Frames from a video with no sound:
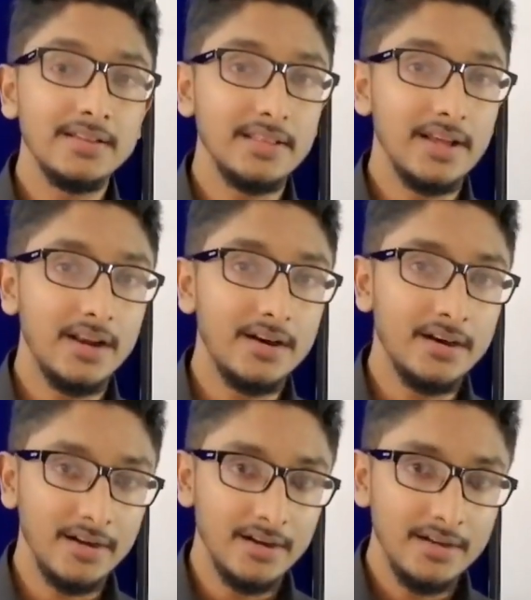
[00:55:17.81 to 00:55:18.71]
they
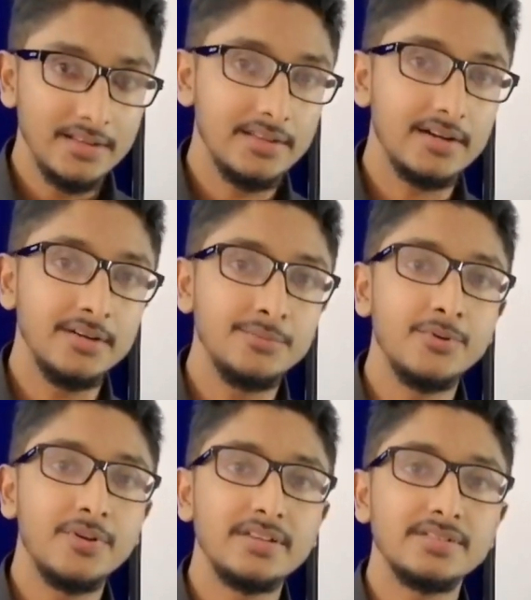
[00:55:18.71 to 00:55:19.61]
learn the
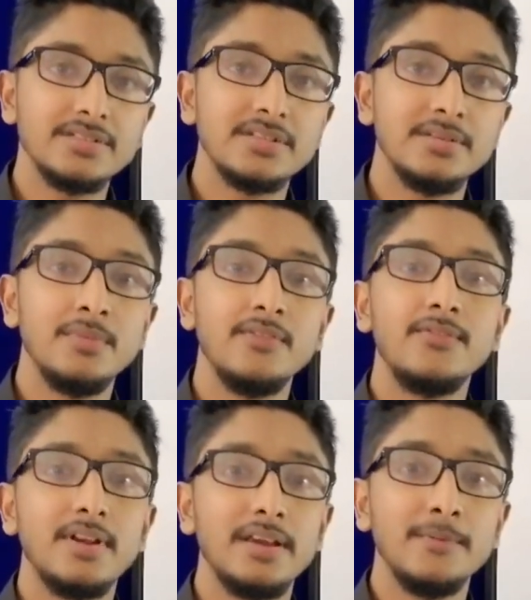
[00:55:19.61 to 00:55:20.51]
computerized system
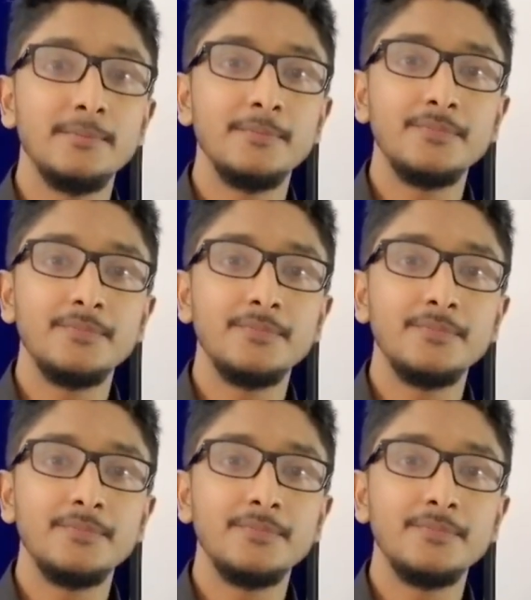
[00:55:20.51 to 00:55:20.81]
fully.